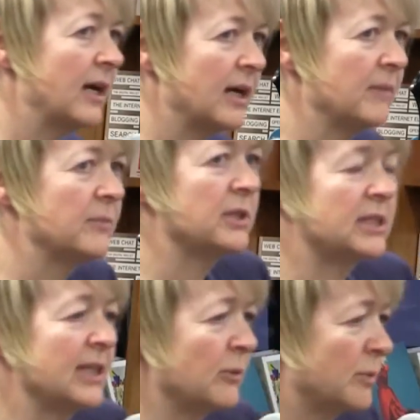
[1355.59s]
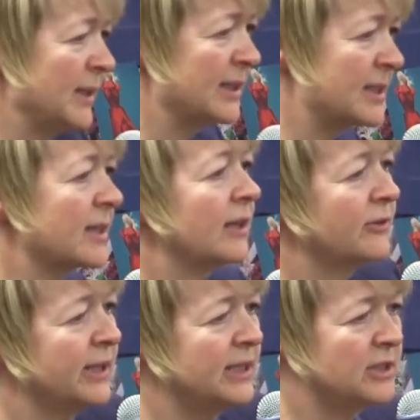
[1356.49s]
Um, the sink would be in the
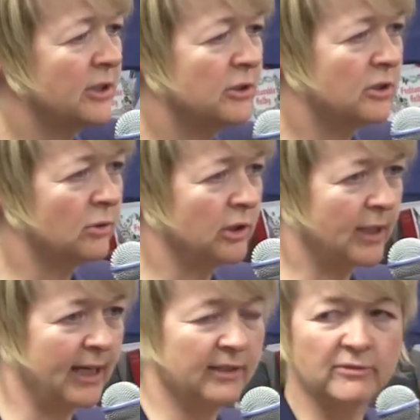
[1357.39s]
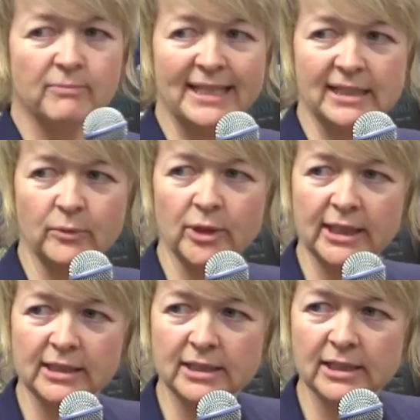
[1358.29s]
scullery, so you'd do all your kind of messy
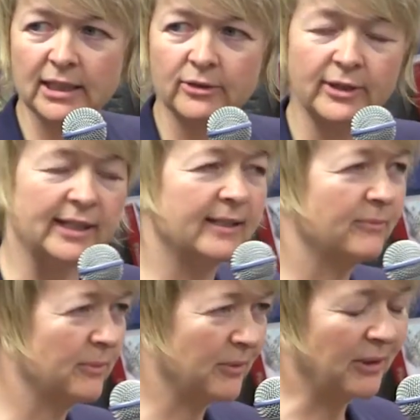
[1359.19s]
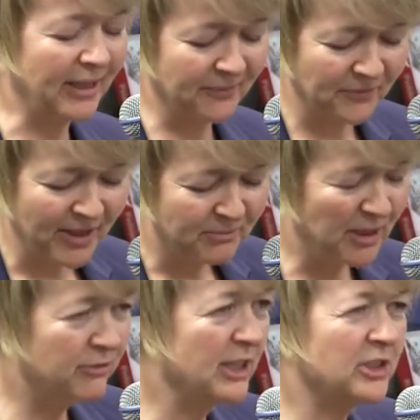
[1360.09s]
work in the scullery and Okay.
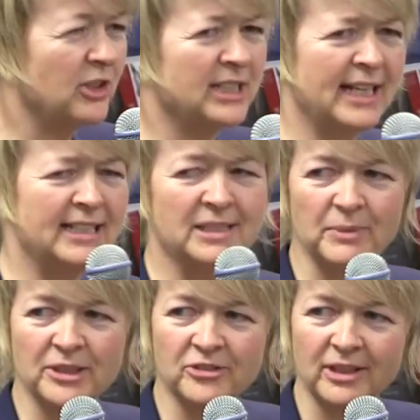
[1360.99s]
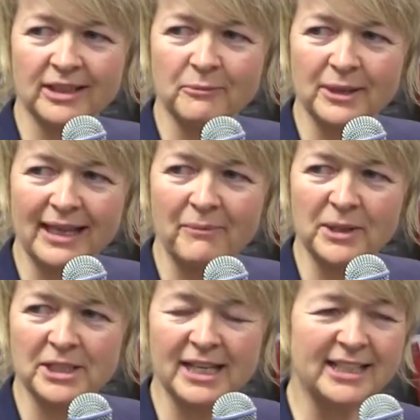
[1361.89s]
My French translator's been struggling with that
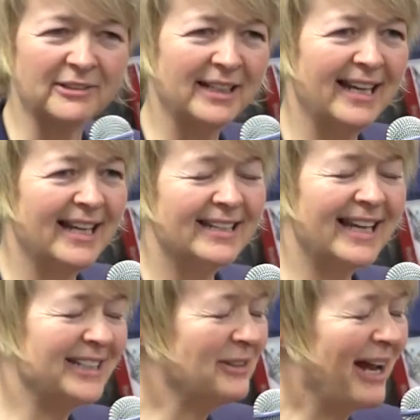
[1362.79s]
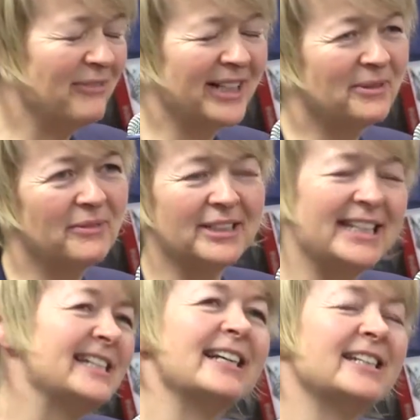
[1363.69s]
because they don't, they don't have an equivalent.
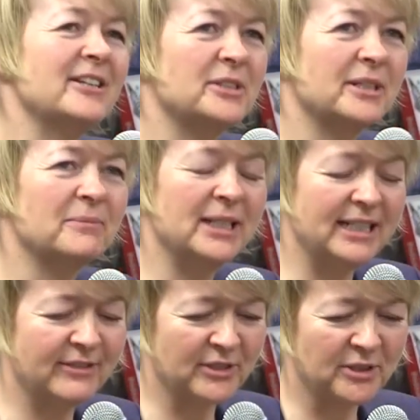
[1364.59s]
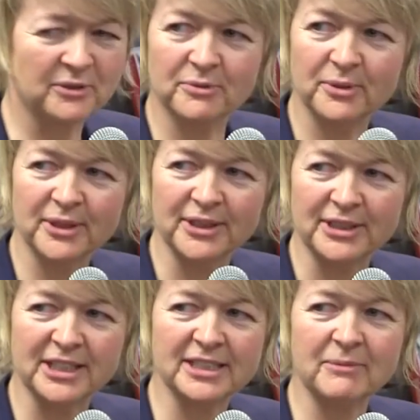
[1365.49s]
He's had to use a completely different sort of word
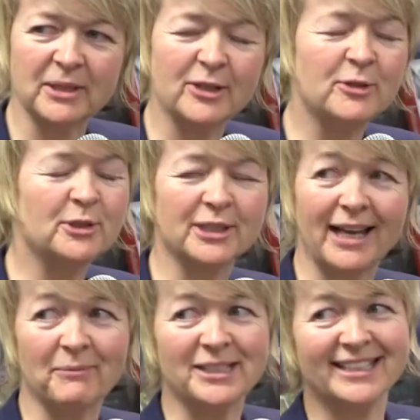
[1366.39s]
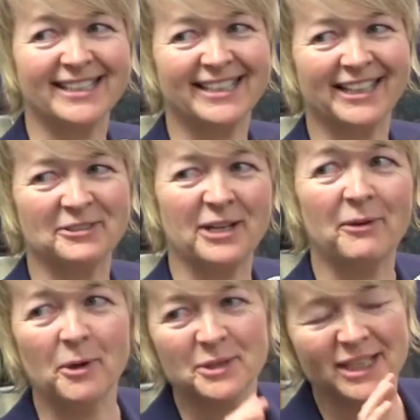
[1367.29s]
because something crucial happens in the scullery. I
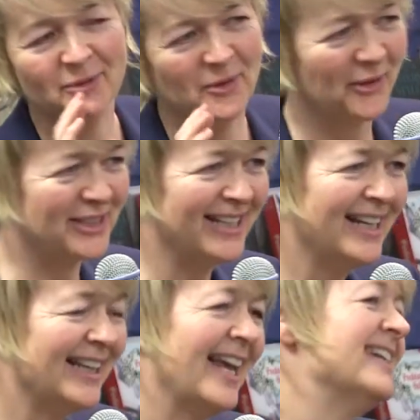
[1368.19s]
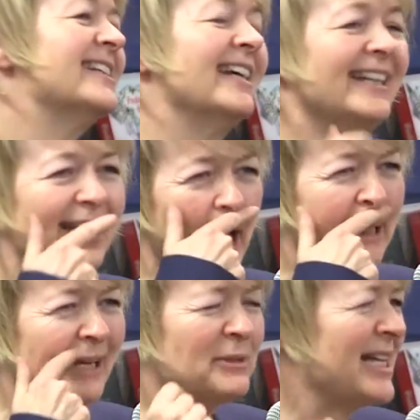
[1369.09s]
won't yes. say what later.
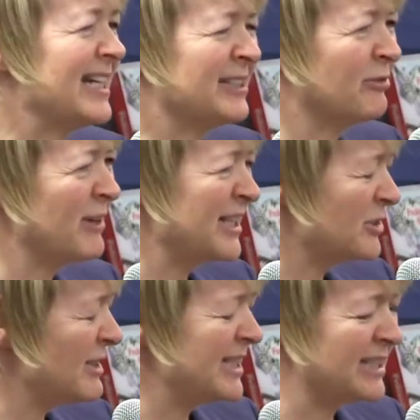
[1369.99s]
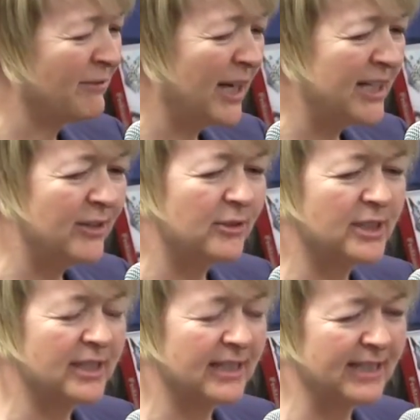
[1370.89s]
And he was like, to French readers, if I
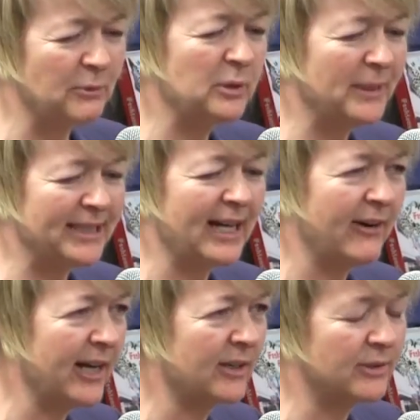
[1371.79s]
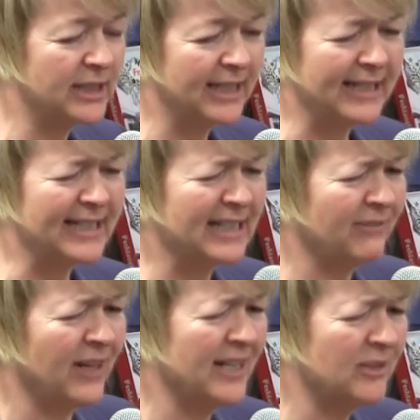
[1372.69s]
use, it would have been derriere cuisine. He said,
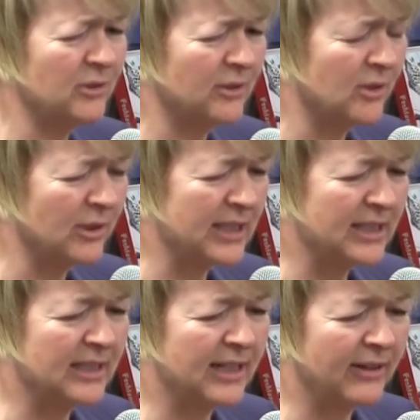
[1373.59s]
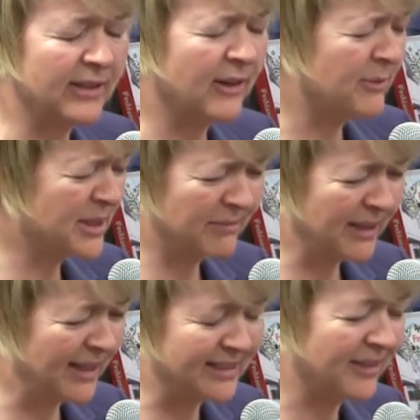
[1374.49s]
if I call, this the derriere, no, it was
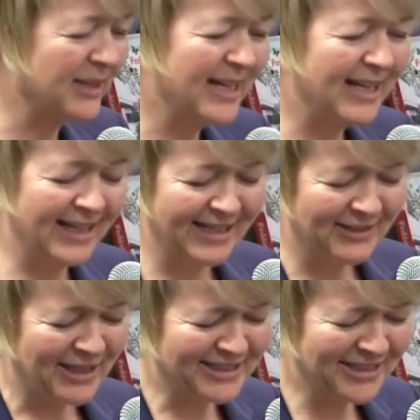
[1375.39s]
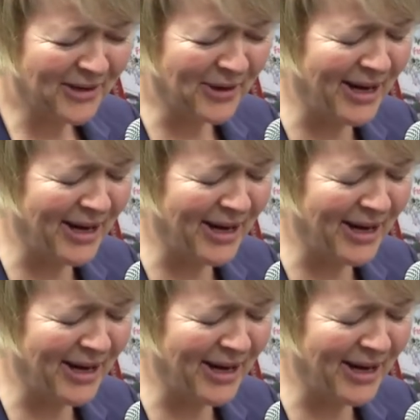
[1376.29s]
something, I don't know. I don't know.